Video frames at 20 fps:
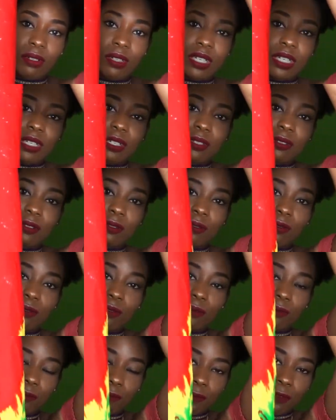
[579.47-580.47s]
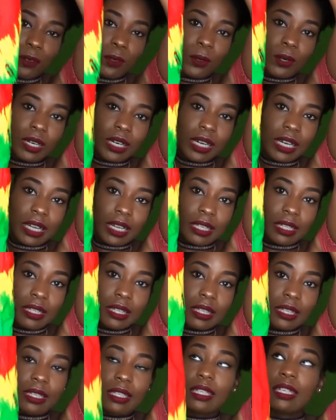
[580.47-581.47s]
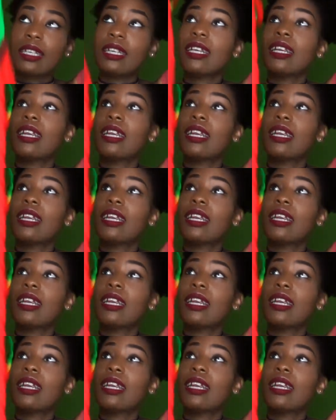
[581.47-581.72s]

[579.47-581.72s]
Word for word: it's floor length